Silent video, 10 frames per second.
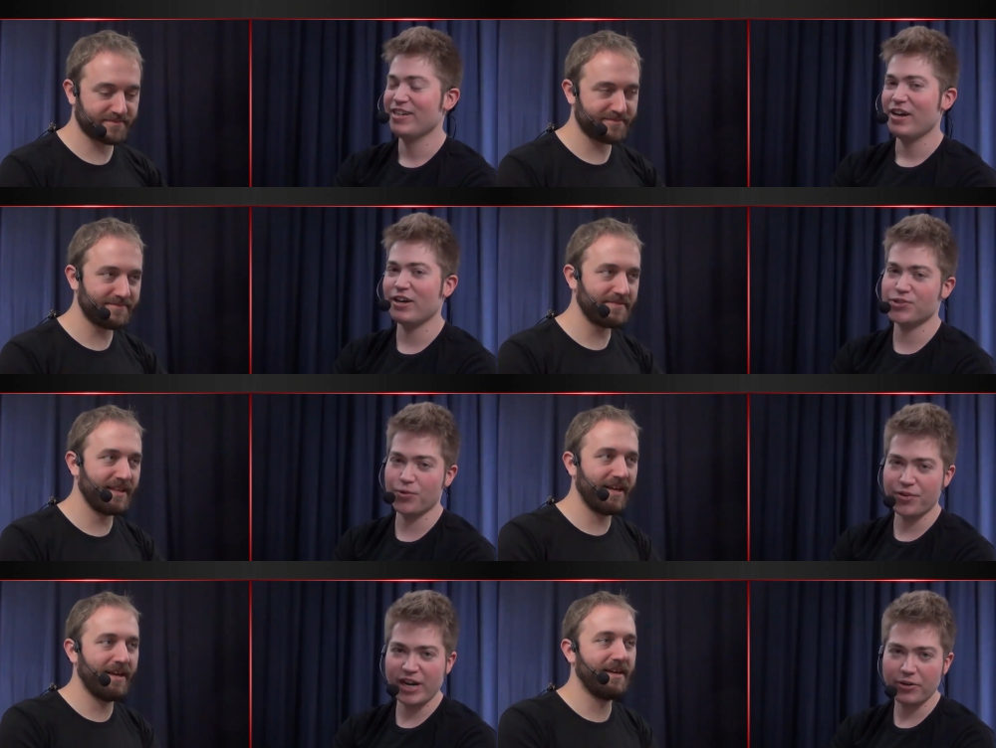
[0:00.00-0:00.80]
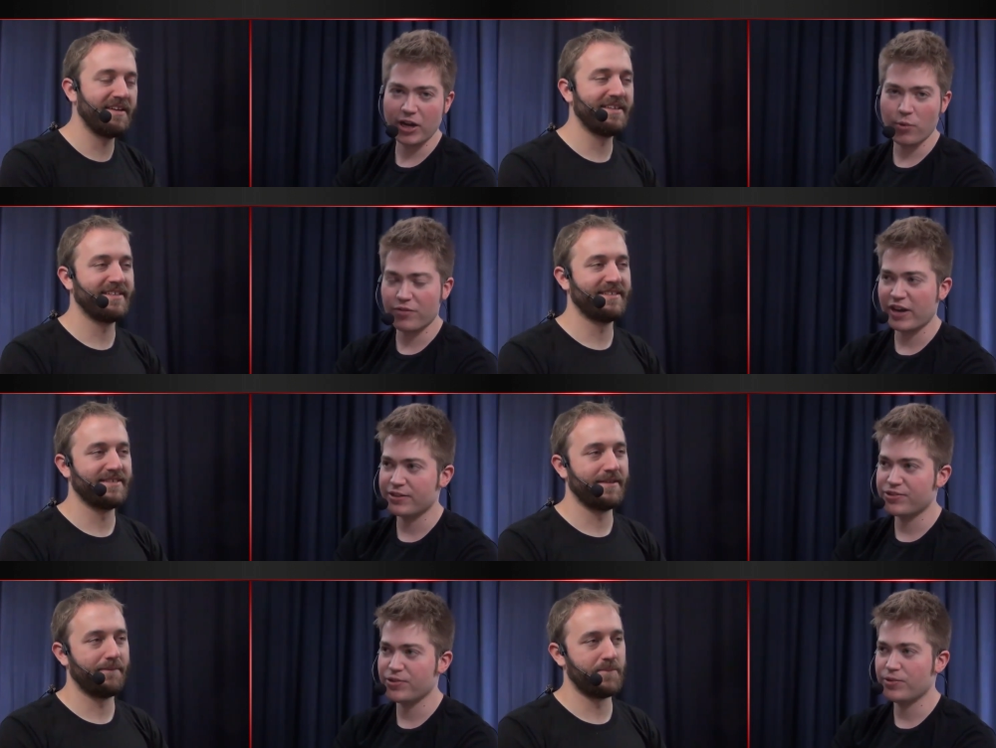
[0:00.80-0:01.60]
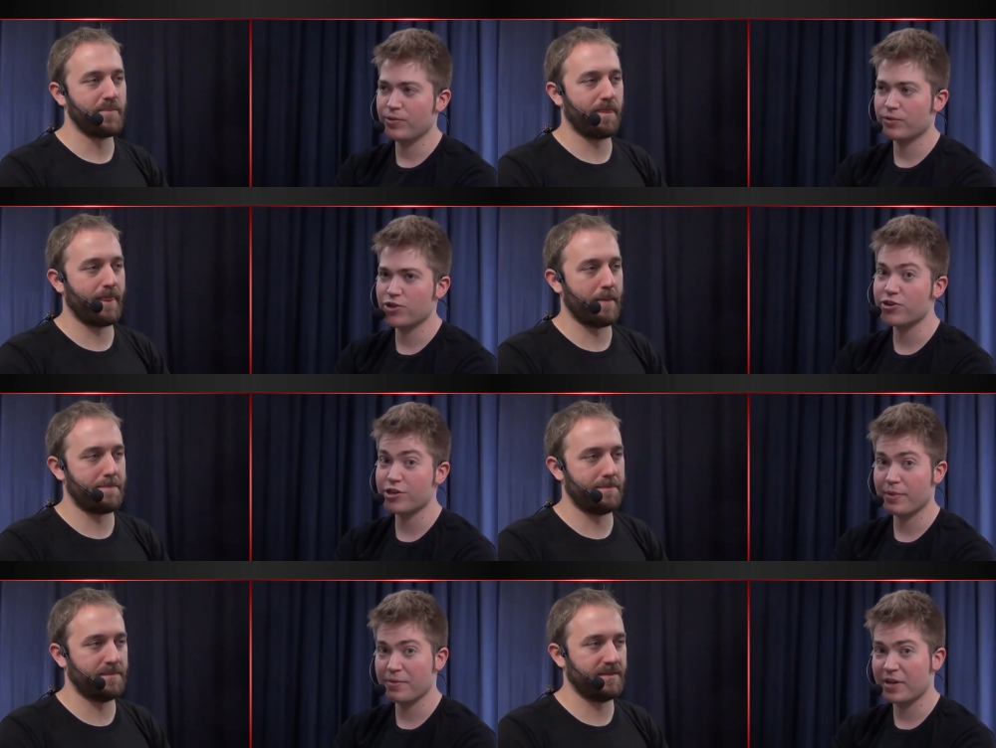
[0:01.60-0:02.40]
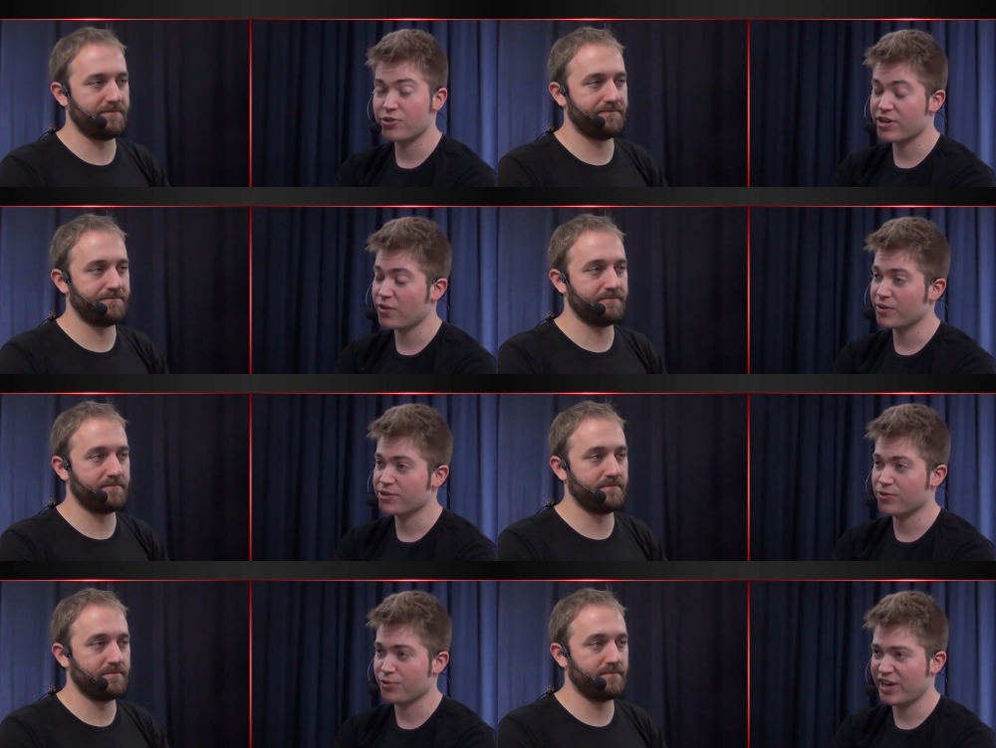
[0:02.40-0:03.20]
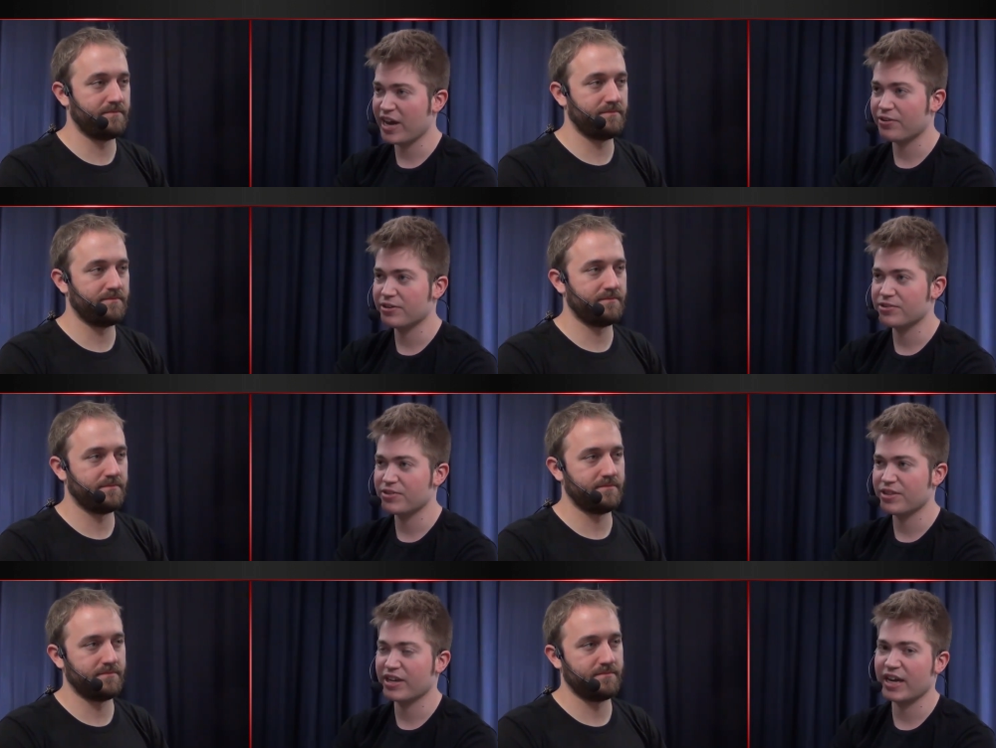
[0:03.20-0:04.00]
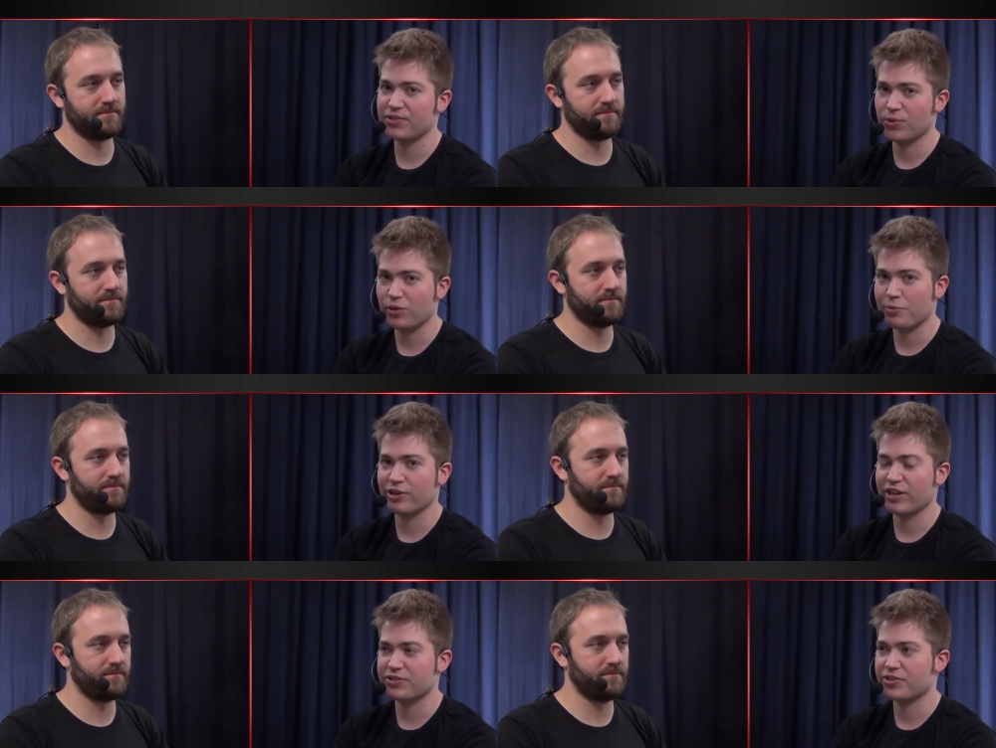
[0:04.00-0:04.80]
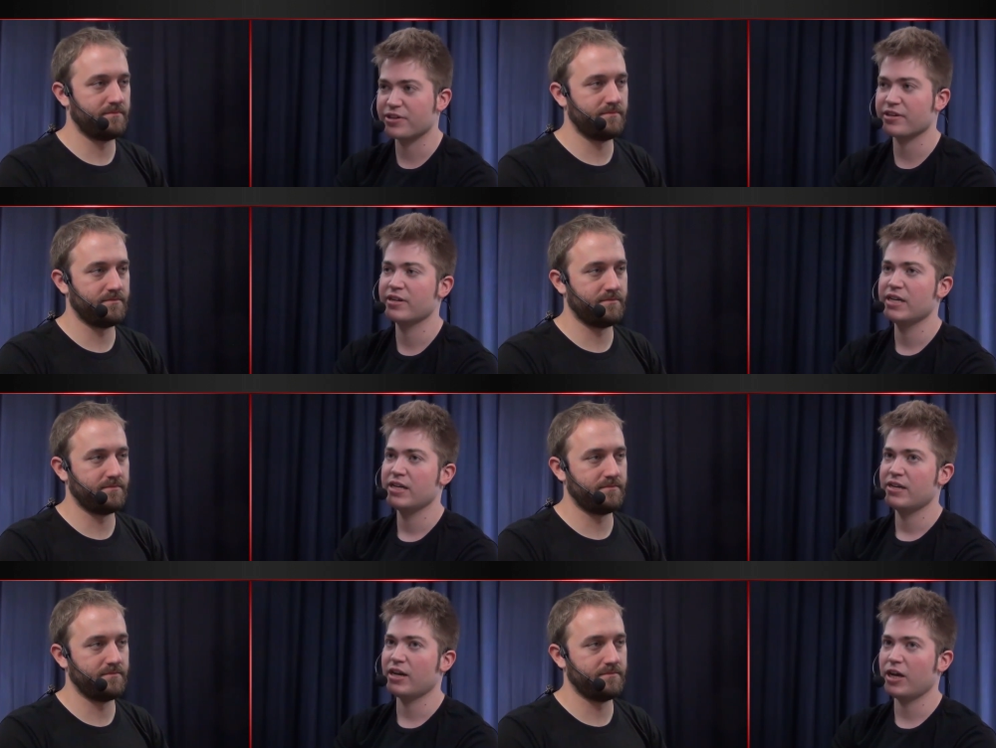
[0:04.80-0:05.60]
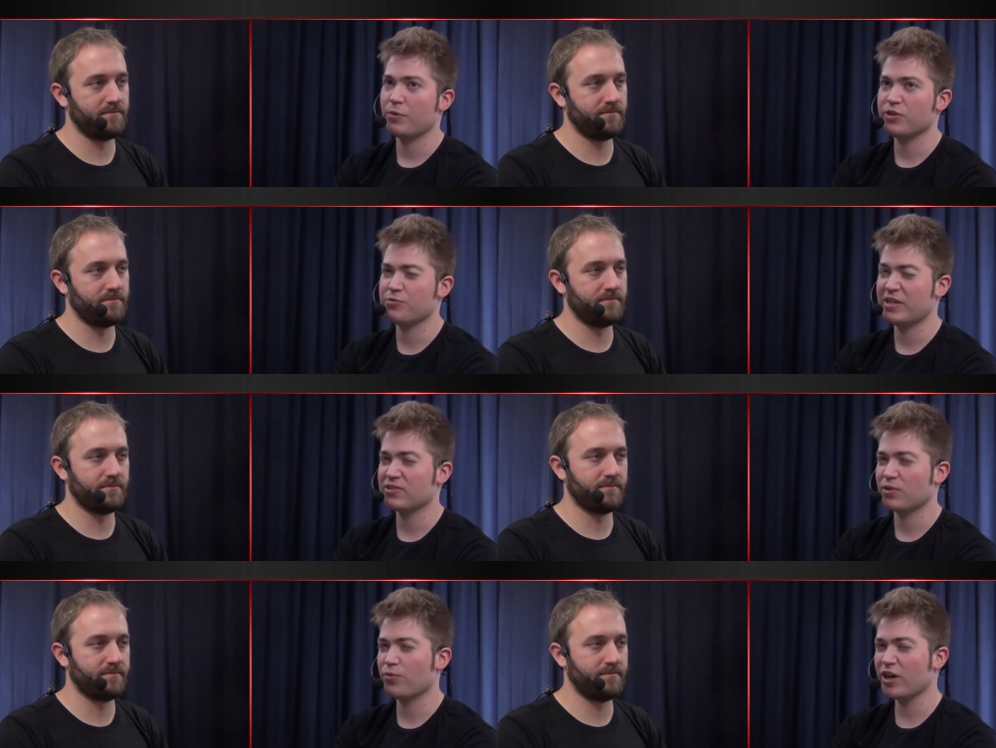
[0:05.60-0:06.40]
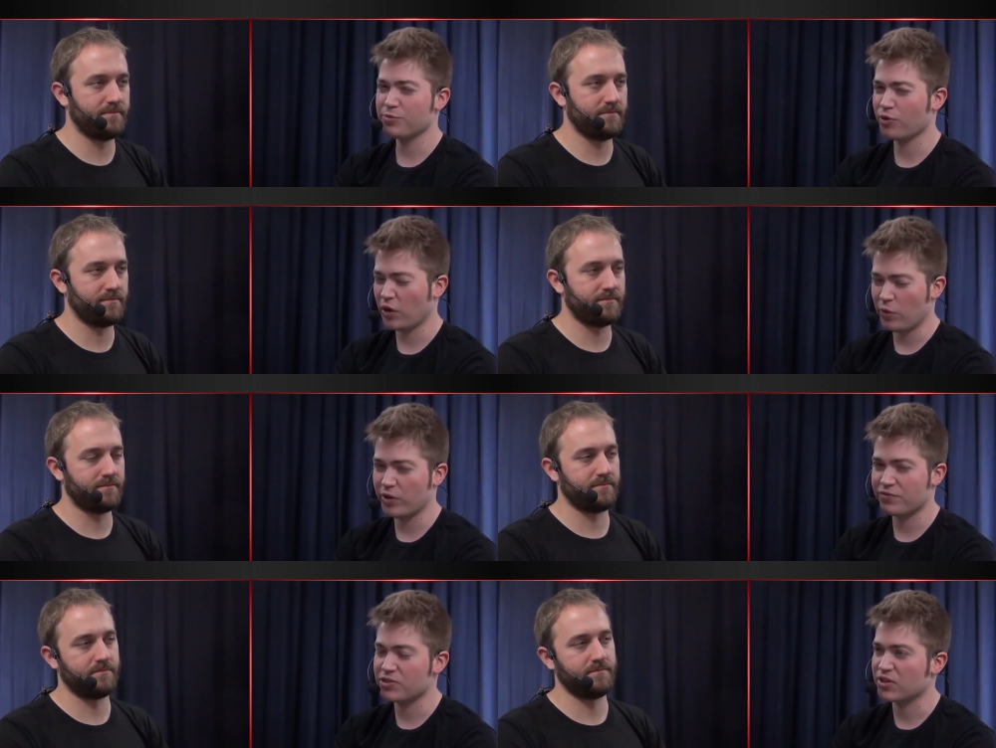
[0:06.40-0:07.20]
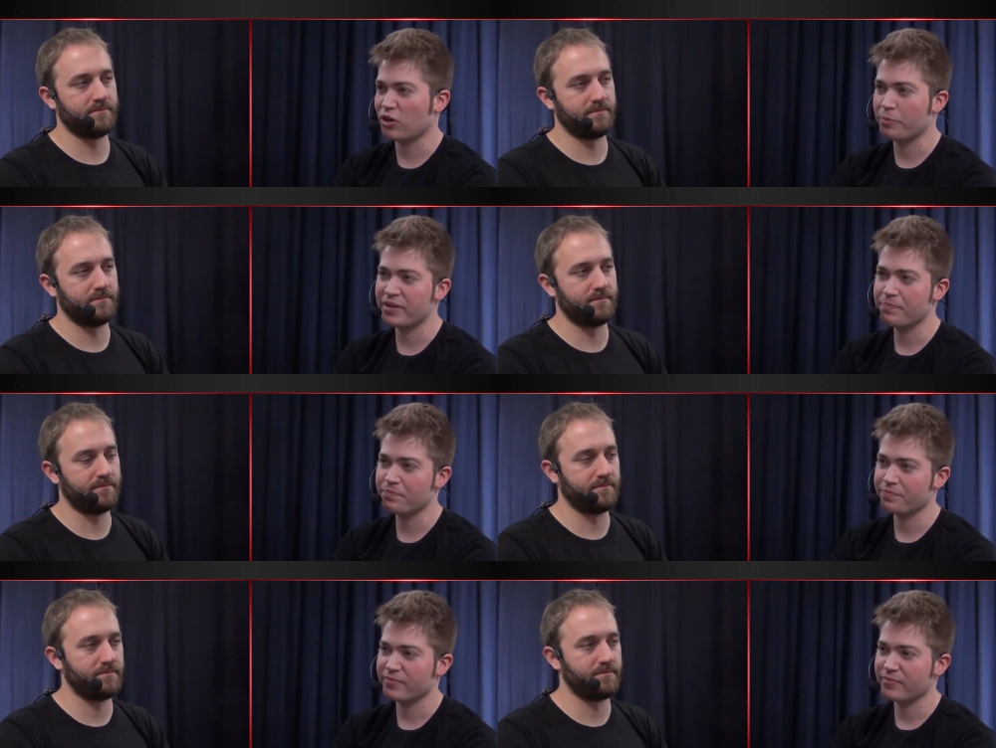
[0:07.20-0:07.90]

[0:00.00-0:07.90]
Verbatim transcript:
Speaker 1: Uh, so in reality, I would have had to charge up my Mage-Ring Network to three counters and then cast Ulamog that turn um, which means that Ross probably would have just killed me